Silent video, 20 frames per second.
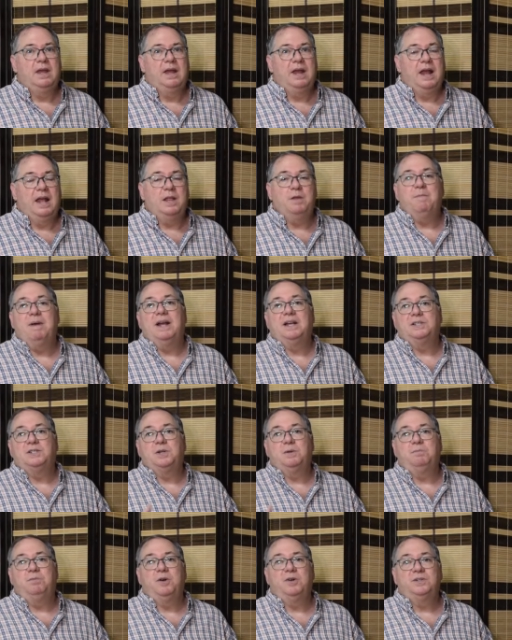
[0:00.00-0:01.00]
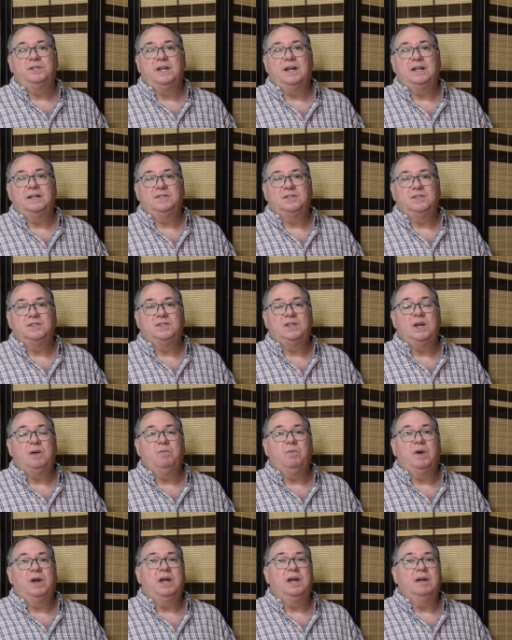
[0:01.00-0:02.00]
And the mass of the proton is the
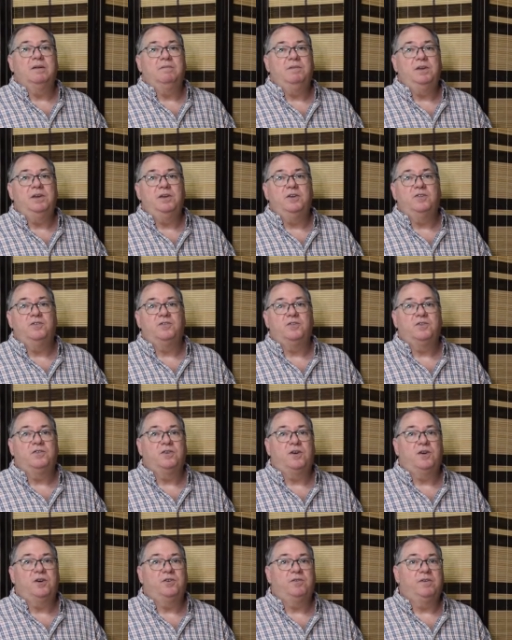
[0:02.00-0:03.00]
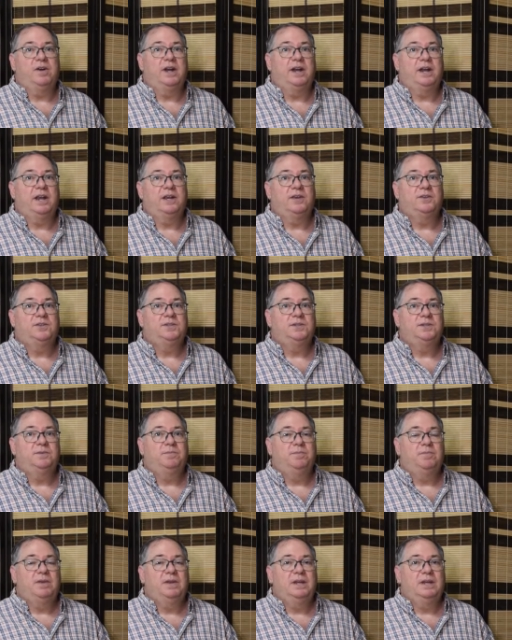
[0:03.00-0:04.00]
same way if you use the charge radius.
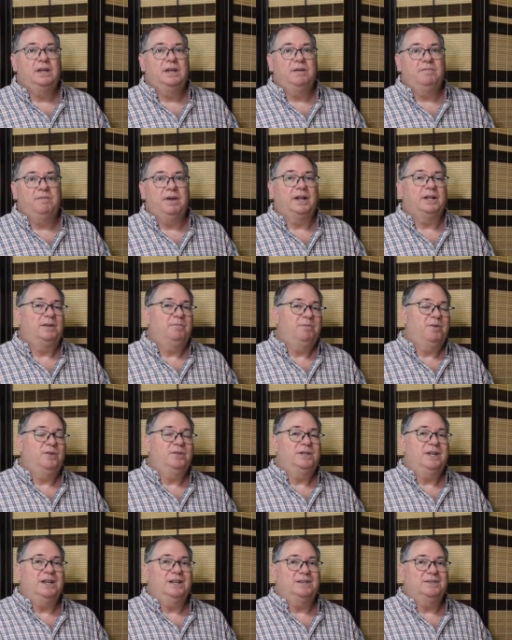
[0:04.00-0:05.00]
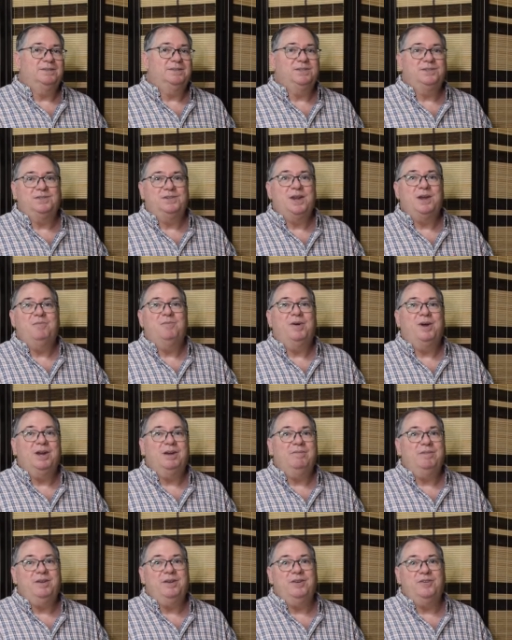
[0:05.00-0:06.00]
In fact, the proton is the same way
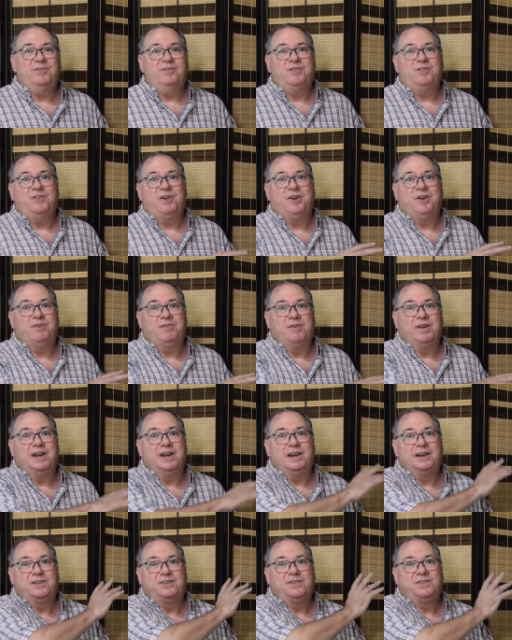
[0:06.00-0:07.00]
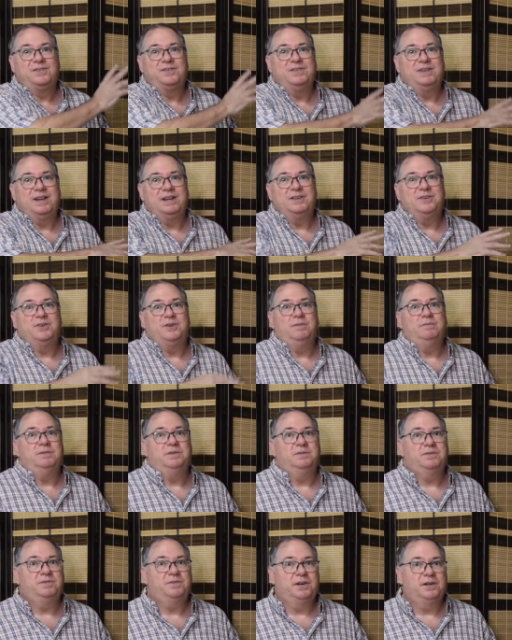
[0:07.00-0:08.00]
if you use the charge radius in terms
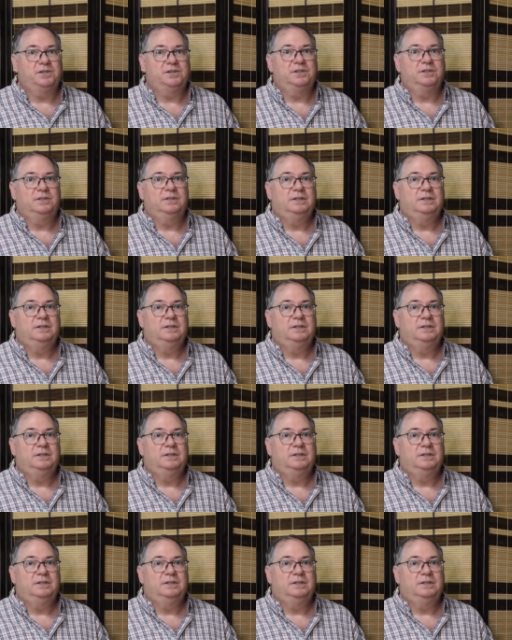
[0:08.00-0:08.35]
of structure.